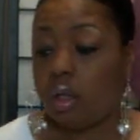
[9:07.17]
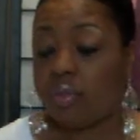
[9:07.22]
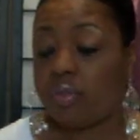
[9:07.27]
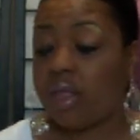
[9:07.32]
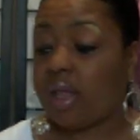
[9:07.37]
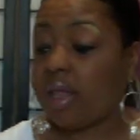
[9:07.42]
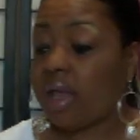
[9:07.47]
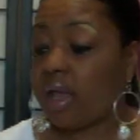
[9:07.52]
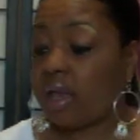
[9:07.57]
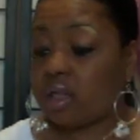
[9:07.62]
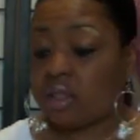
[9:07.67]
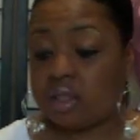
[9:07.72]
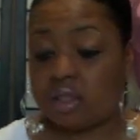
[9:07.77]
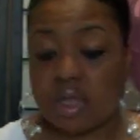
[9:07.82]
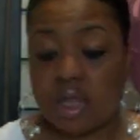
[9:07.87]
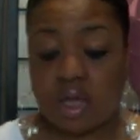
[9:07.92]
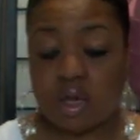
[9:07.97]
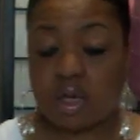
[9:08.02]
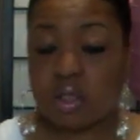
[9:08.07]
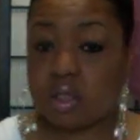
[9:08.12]
They got a
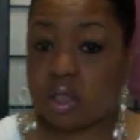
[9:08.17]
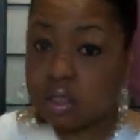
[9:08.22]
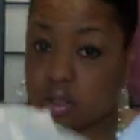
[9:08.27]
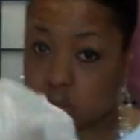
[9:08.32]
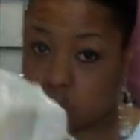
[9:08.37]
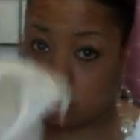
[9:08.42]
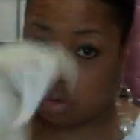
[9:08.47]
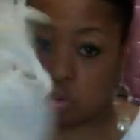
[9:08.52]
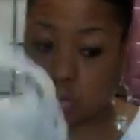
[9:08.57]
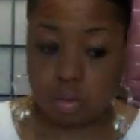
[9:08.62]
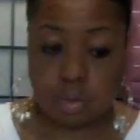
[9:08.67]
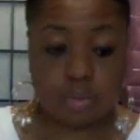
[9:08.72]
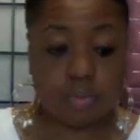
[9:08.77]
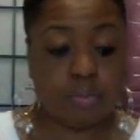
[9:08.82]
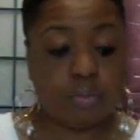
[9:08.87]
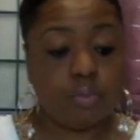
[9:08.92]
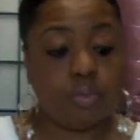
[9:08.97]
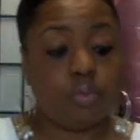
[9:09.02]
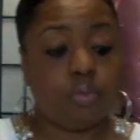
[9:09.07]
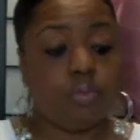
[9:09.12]
sale at this store.
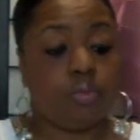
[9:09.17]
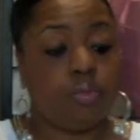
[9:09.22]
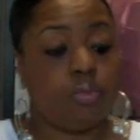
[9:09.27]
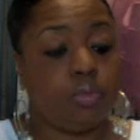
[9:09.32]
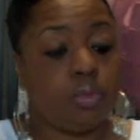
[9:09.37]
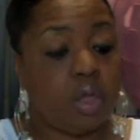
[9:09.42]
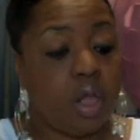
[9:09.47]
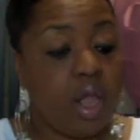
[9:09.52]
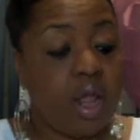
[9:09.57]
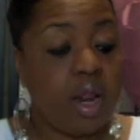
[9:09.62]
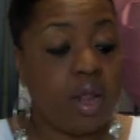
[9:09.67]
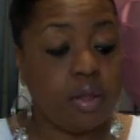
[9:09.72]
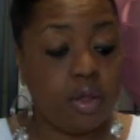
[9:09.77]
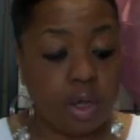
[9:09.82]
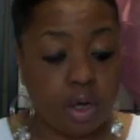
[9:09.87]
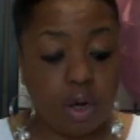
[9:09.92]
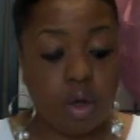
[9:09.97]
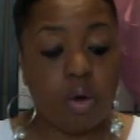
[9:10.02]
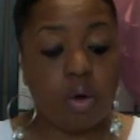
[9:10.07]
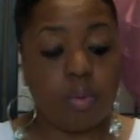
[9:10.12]
And
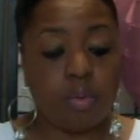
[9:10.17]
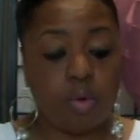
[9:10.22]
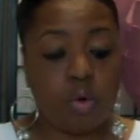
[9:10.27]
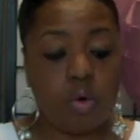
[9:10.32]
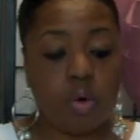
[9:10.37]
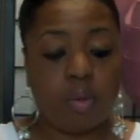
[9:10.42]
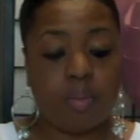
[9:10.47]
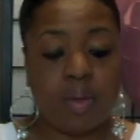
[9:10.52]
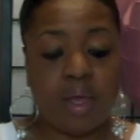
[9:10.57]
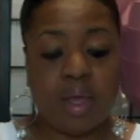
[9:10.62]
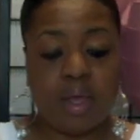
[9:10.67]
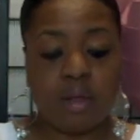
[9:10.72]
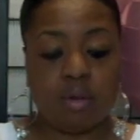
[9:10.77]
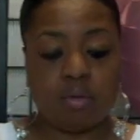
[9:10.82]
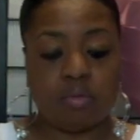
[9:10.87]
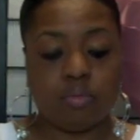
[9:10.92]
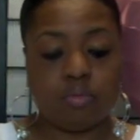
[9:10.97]
you know I'm going back.